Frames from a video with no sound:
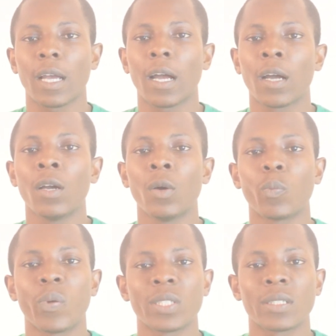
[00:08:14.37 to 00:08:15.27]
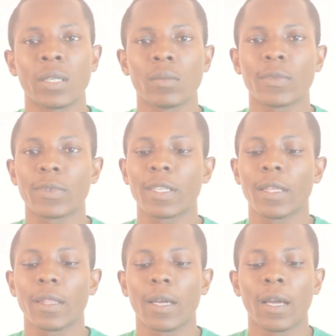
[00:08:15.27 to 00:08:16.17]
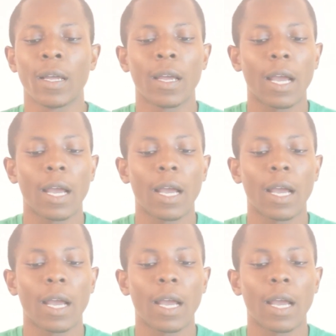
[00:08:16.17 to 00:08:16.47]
are? Put them together.